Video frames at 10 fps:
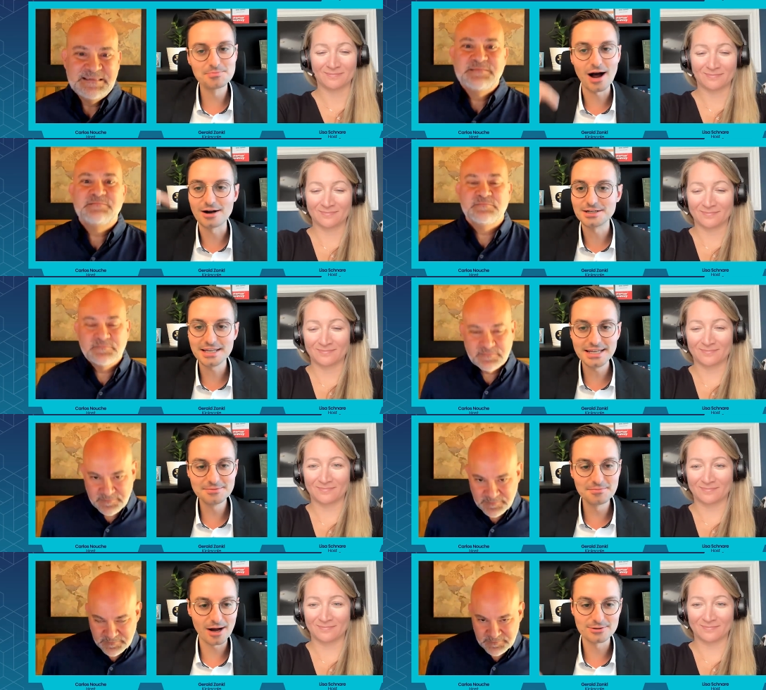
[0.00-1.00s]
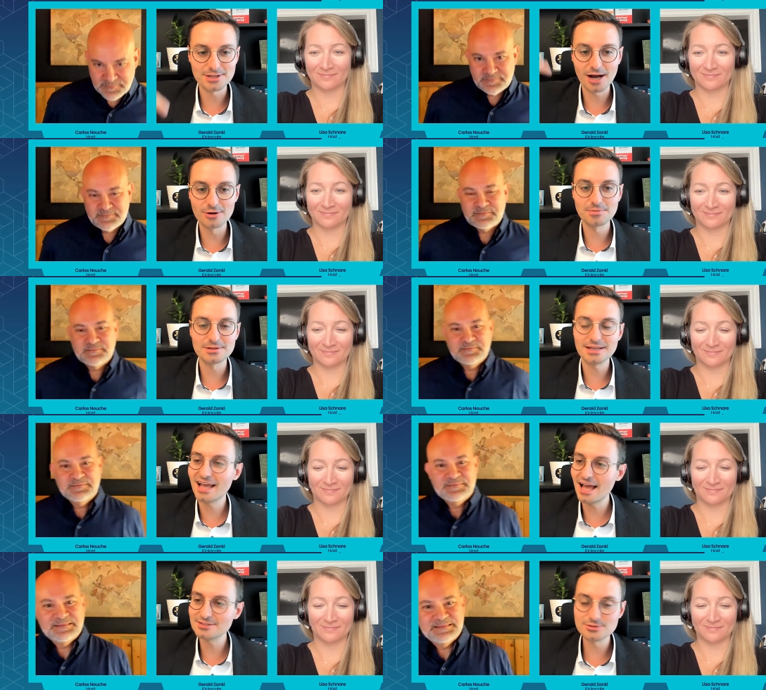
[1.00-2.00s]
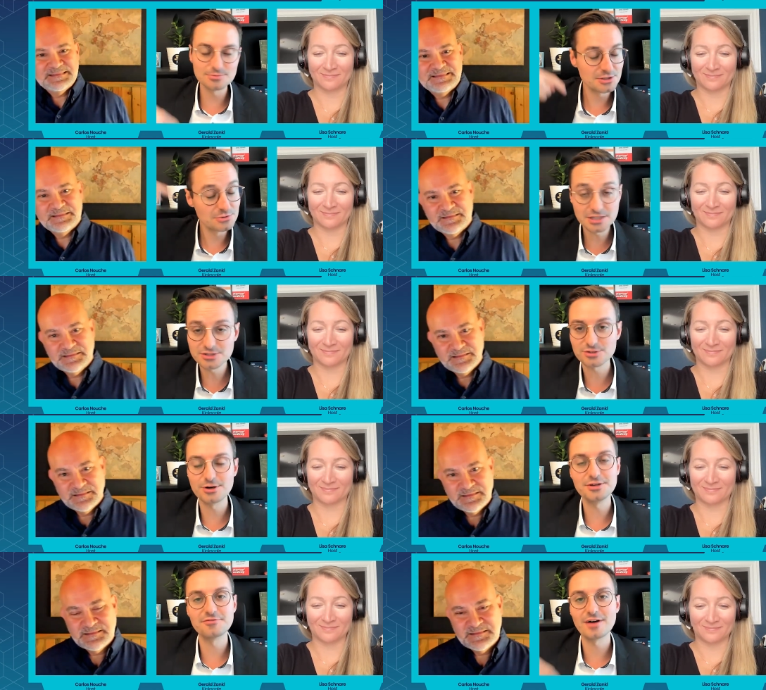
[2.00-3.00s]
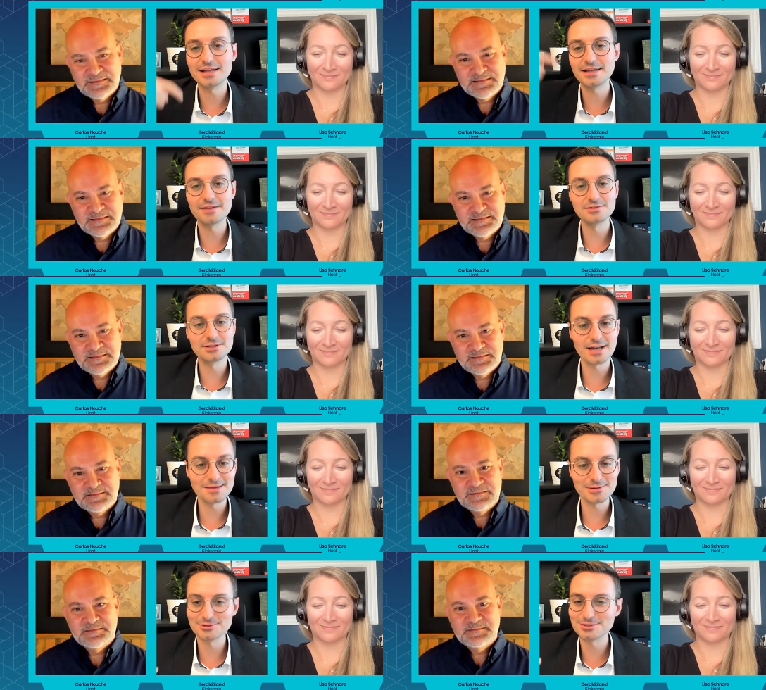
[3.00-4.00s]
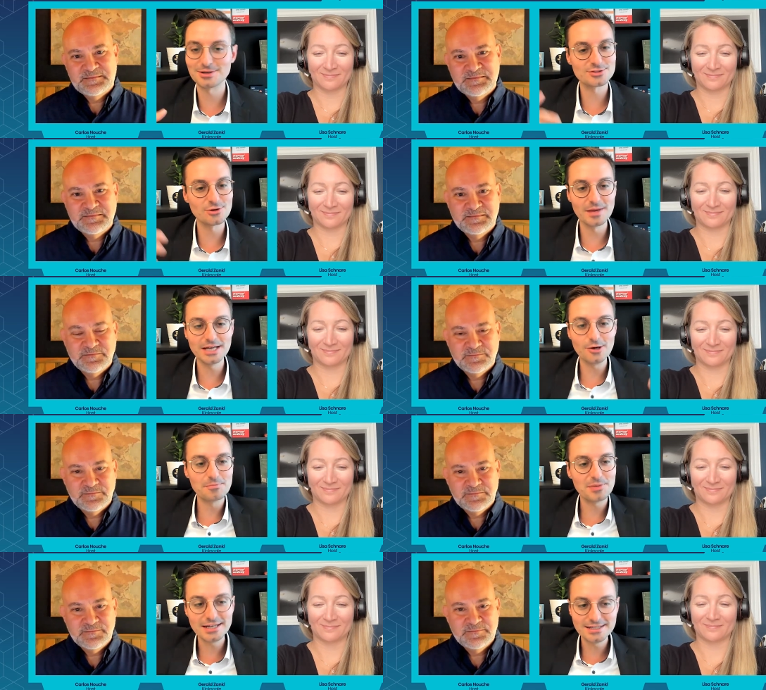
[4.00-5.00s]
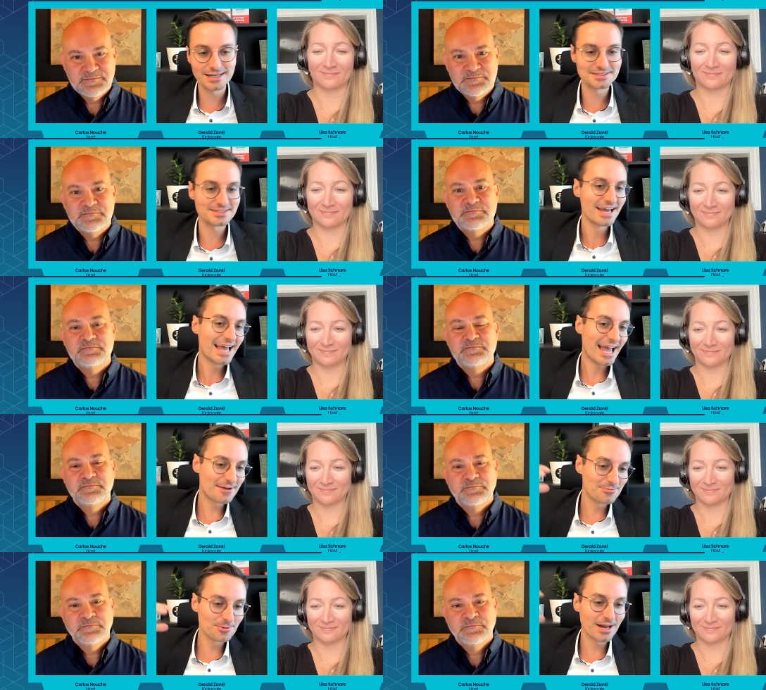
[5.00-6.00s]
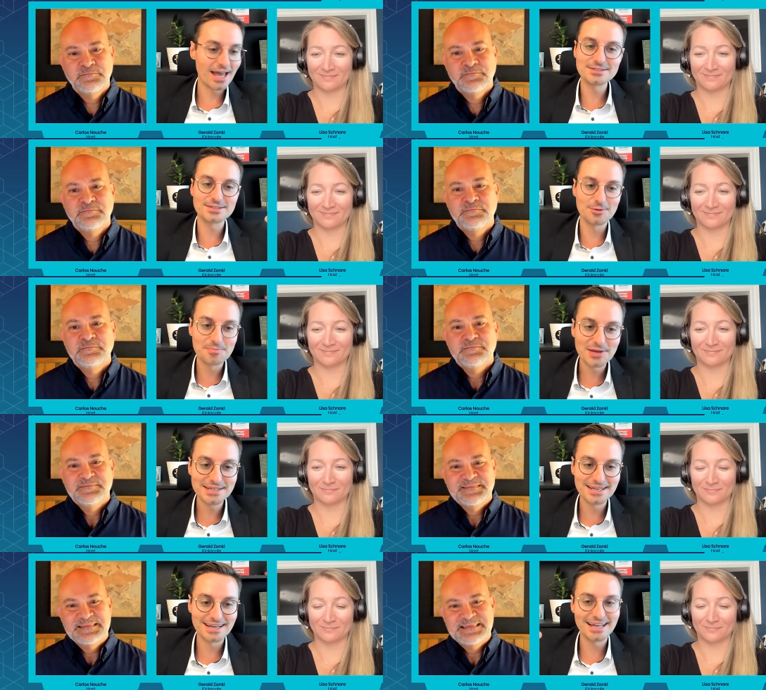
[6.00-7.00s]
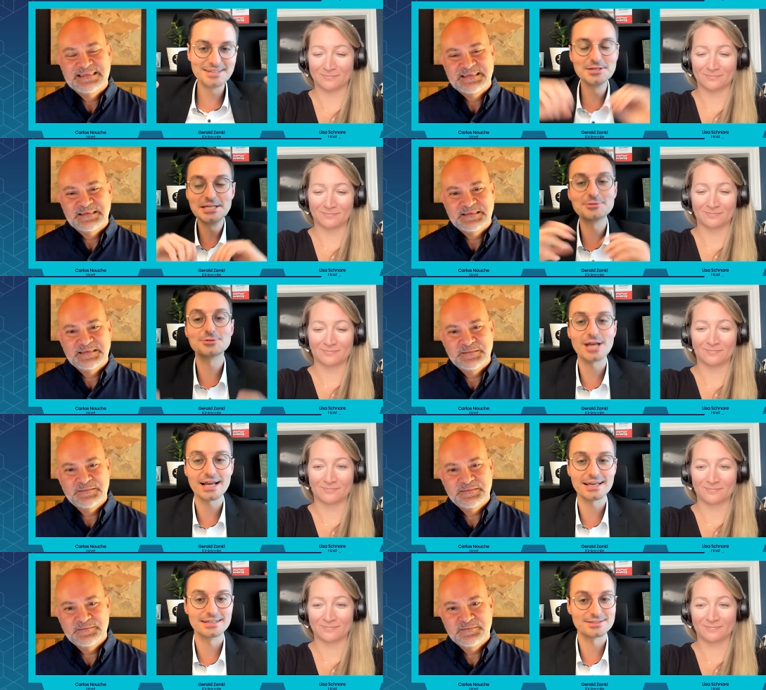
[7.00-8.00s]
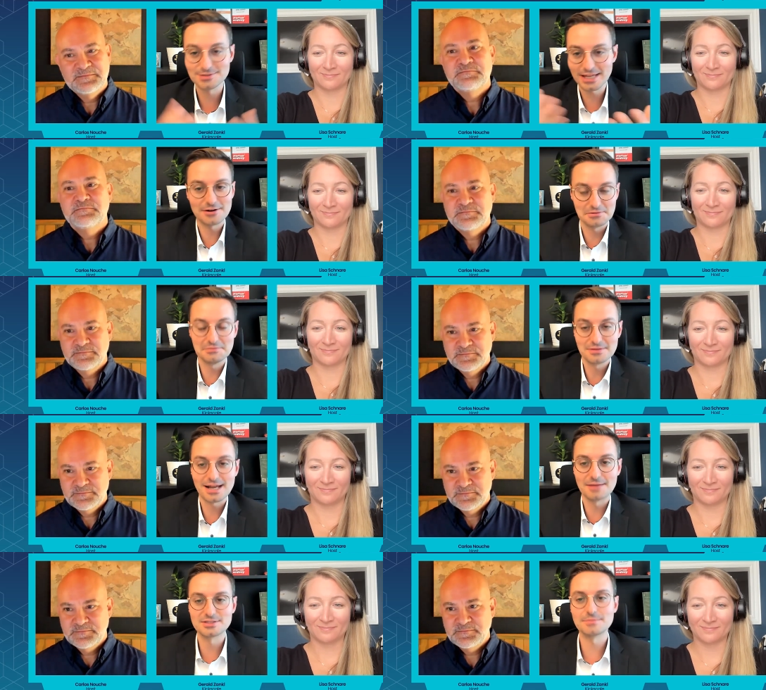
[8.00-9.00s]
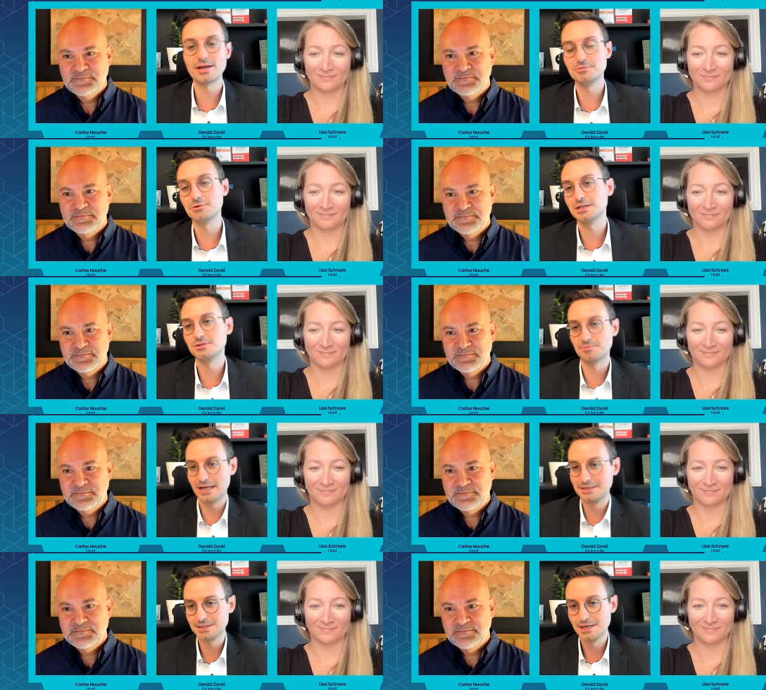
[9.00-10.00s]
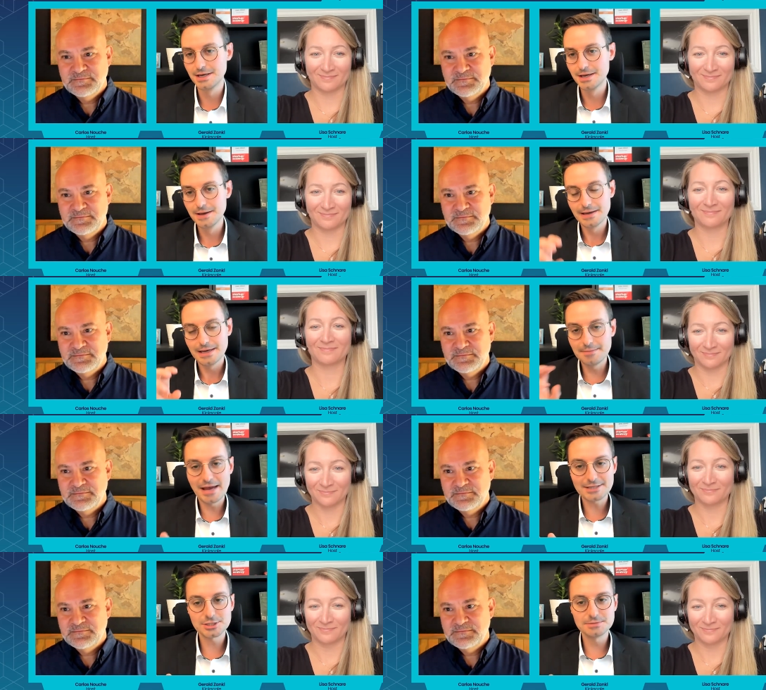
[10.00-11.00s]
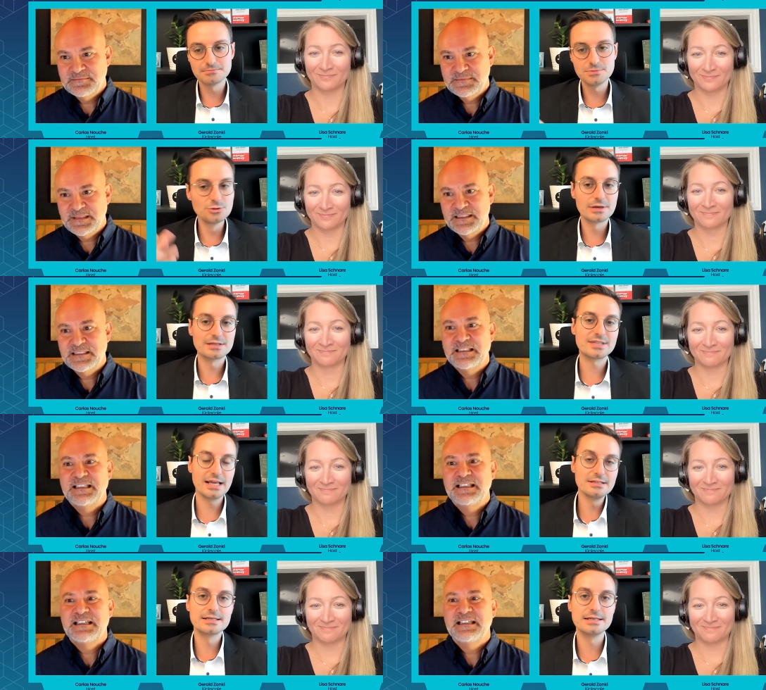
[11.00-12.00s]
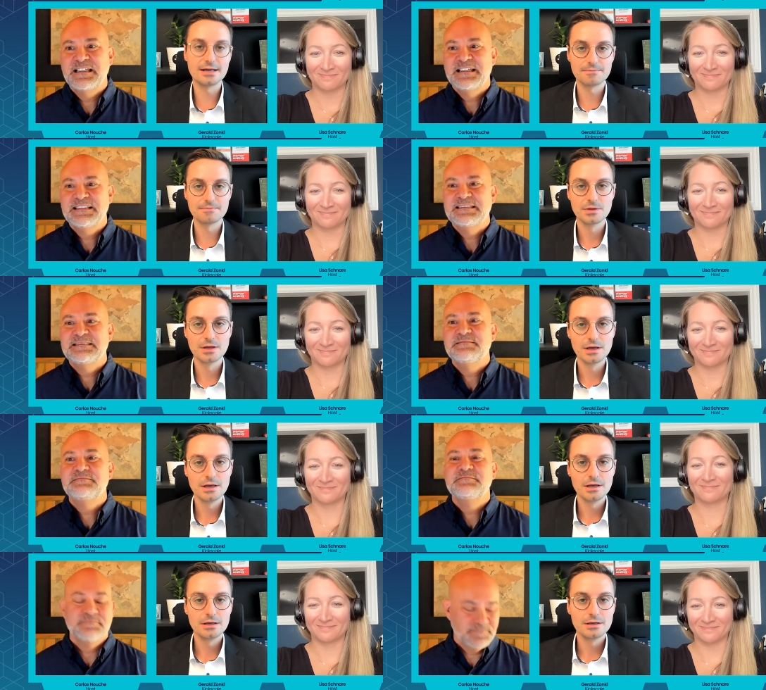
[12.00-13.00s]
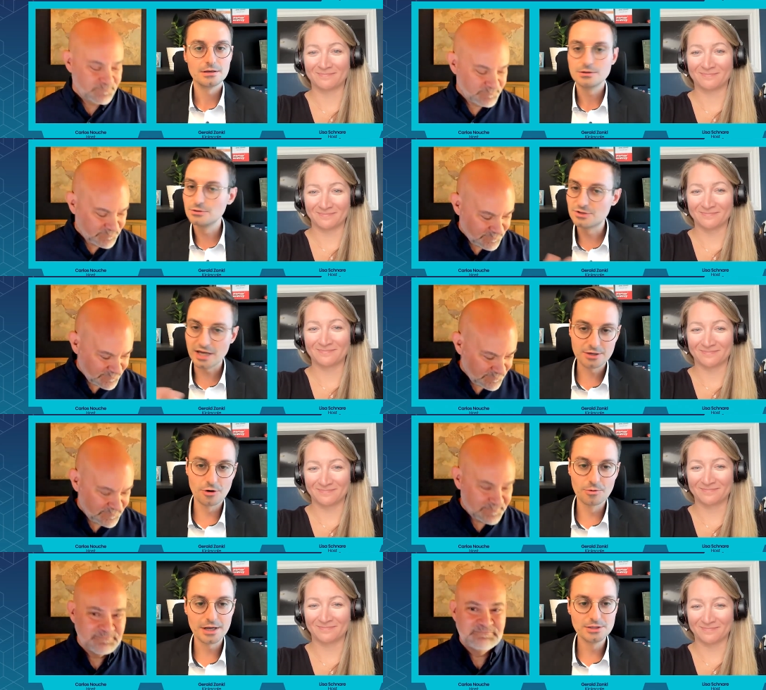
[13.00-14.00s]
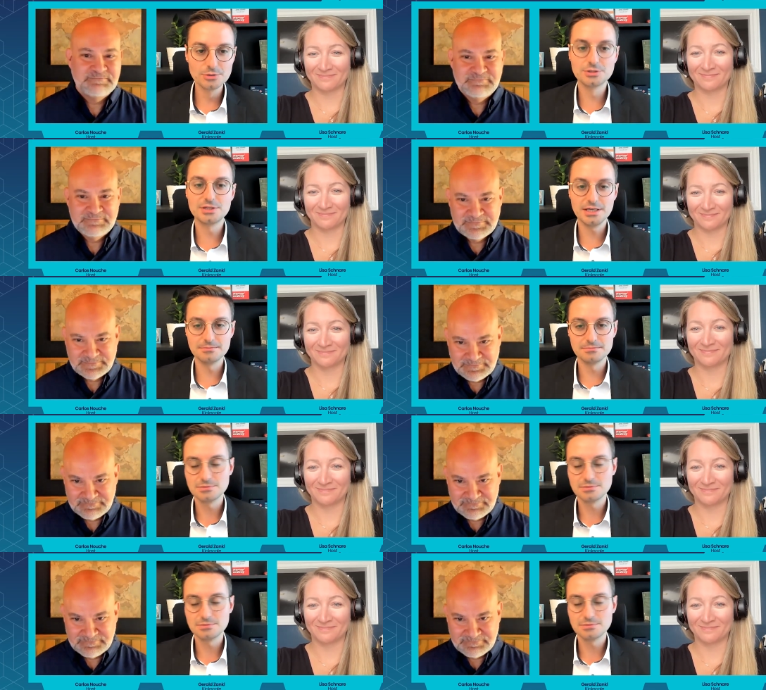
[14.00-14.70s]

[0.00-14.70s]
Speaker 1: part inbound outbound it has to be recertified every time because there are so many opinions everyone has an opinion and you need to check it so there comes the playbook into place Imagine you're a sales leader. You take over a new team,